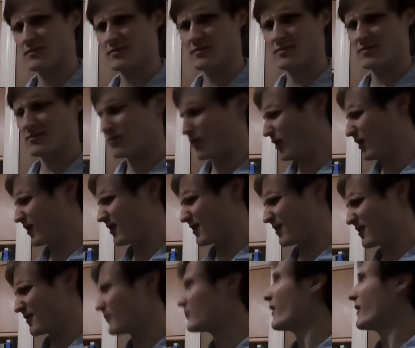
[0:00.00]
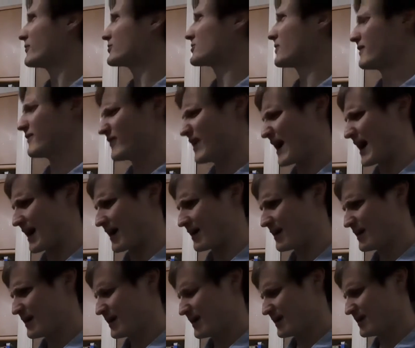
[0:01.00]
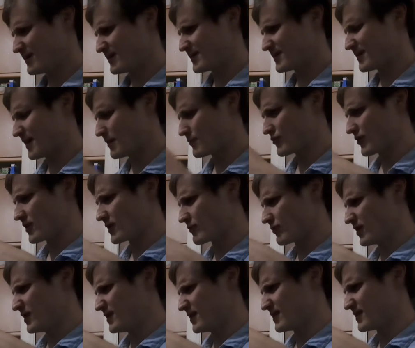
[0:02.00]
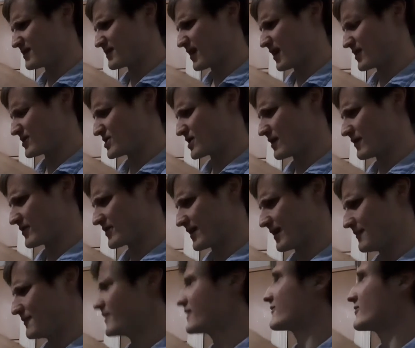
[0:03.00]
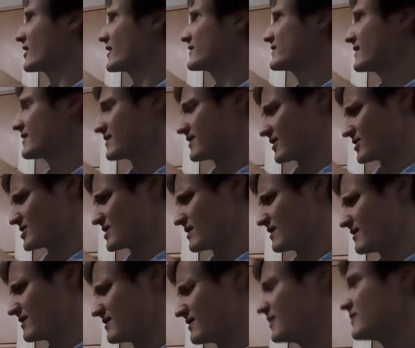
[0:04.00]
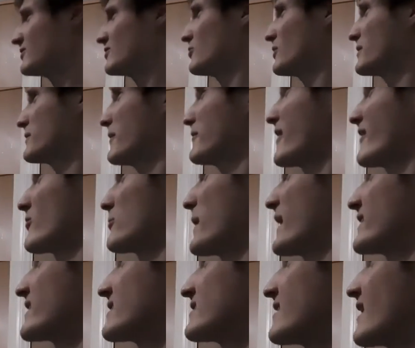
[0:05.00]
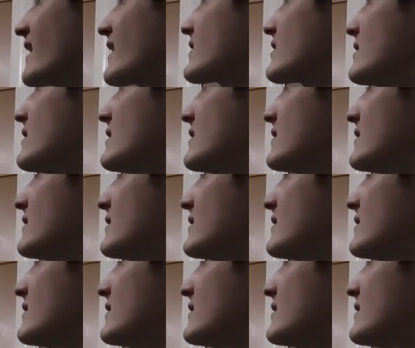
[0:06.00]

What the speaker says: What? Why would I want that? It's separate ingredients touching on the same thing. The icing's touching. Do you want to let me have a panic attack?